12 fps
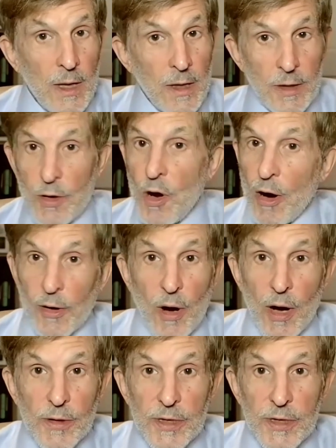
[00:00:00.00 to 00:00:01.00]
you go to a
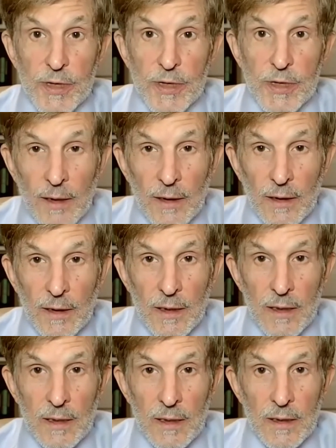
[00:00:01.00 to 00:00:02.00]
hotel
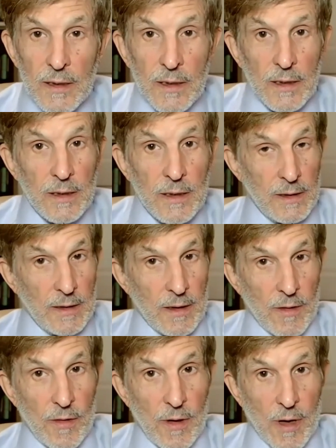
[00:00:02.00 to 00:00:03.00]

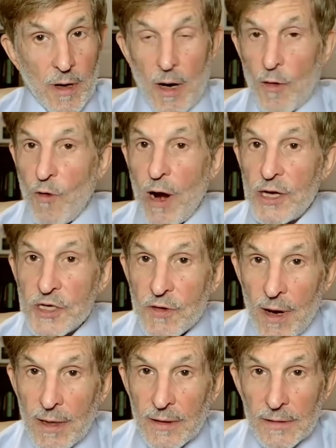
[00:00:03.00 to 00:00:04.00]
or a
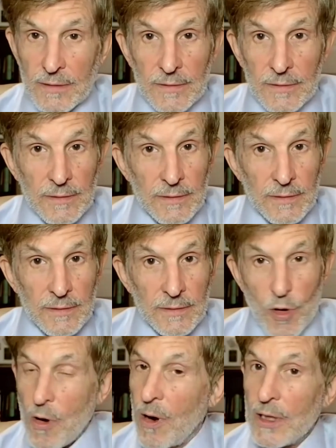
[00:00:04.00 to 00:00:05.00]
restaurant,
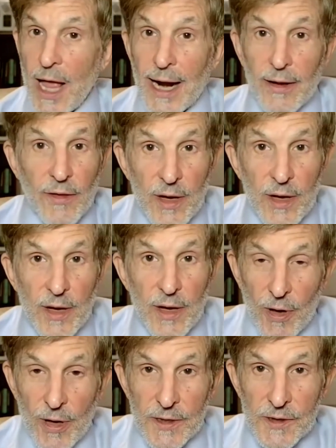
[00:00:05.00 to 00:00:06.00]
who are a lot of the
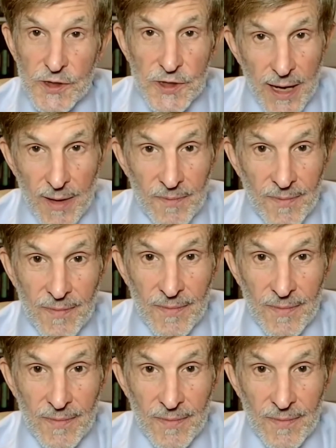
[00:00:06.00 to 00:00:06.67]
employees, Sam?